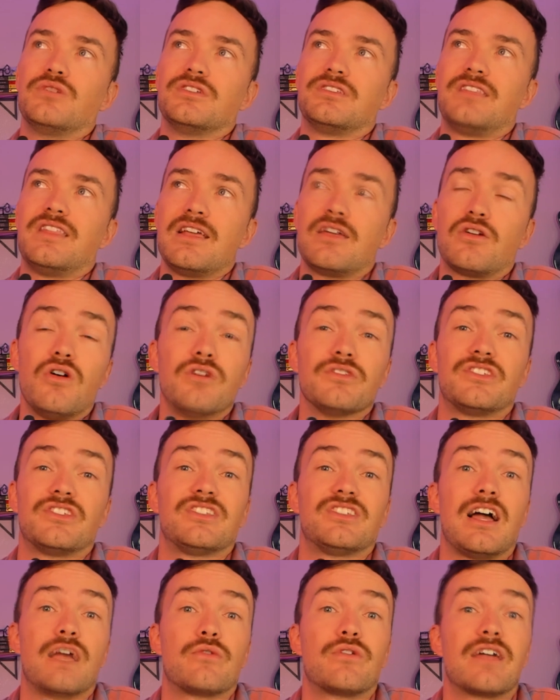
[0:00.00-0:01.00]
was they called
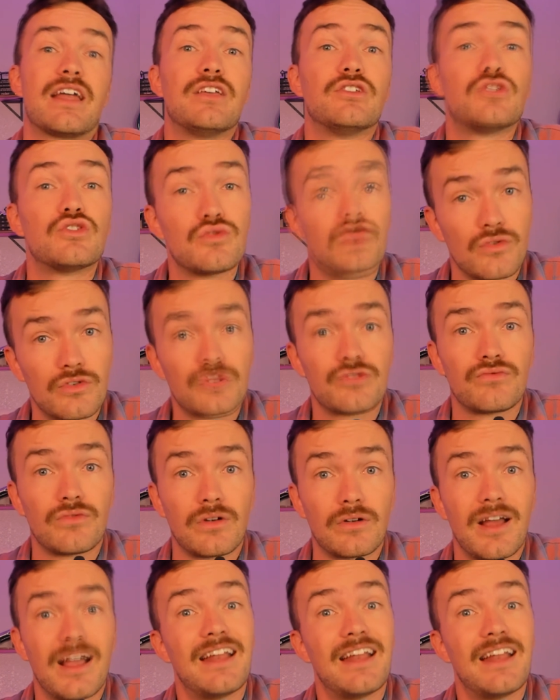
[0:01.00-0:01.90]
Sauron a sorcerer